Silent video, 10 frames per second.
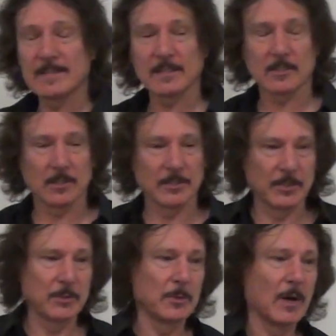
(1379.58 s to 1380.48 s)
is it called
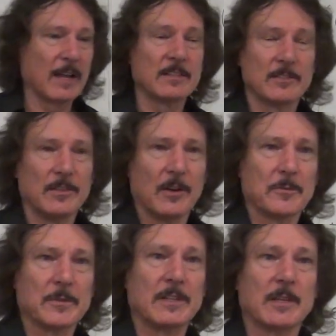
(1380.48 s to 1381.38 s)
U? I don't
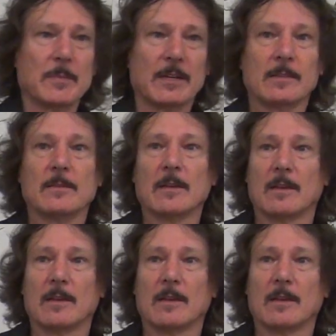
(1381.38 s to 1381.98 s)
know really, but